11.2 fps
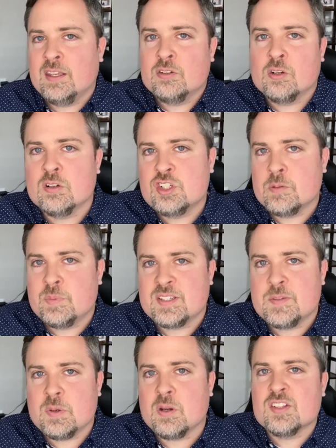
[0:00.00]
internship
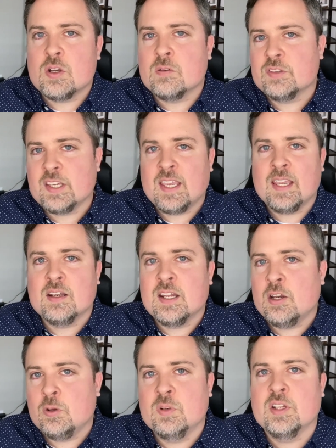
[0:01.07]
experience over the
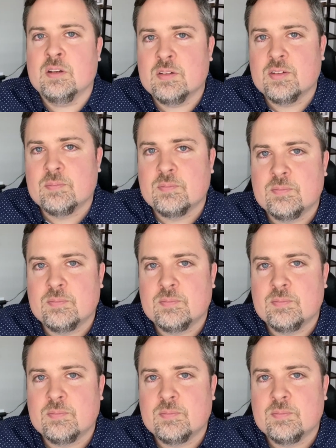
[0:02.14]
candidate who didn't.